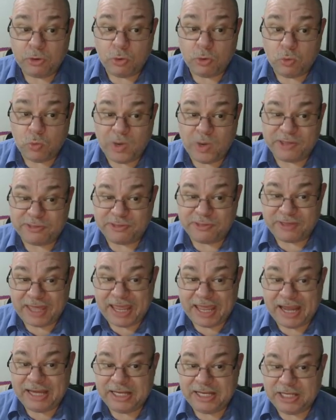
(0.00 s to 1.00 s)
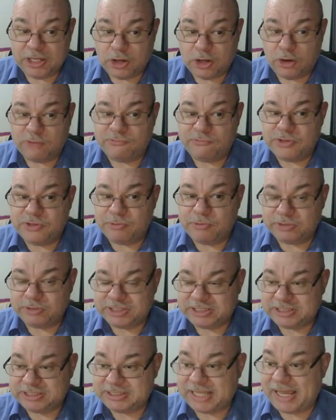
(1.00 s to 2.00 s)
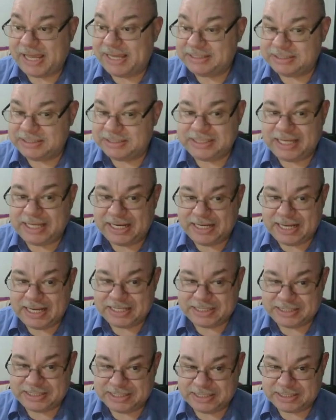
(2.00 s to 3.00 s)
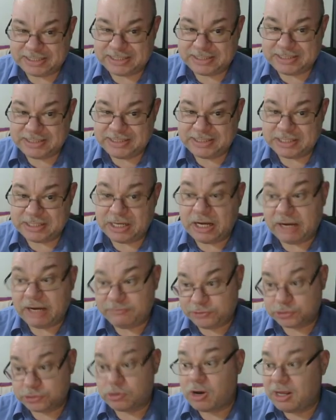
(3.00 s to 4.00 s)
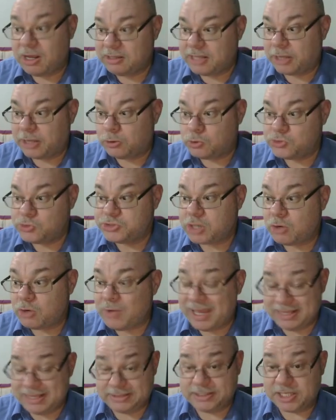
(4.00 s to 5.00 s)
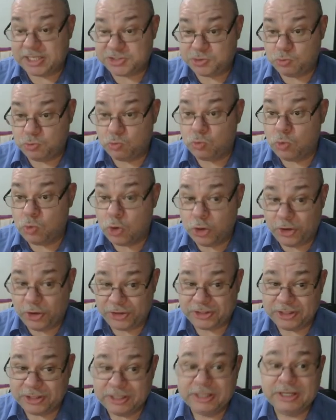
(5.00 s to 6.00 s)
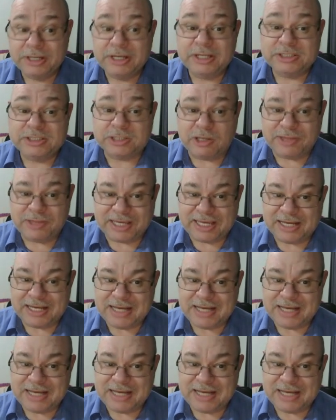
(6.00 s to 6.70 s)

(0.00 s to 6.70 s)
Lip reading: with any of the standard kineticists. I've tried that also, it doesn't work. So the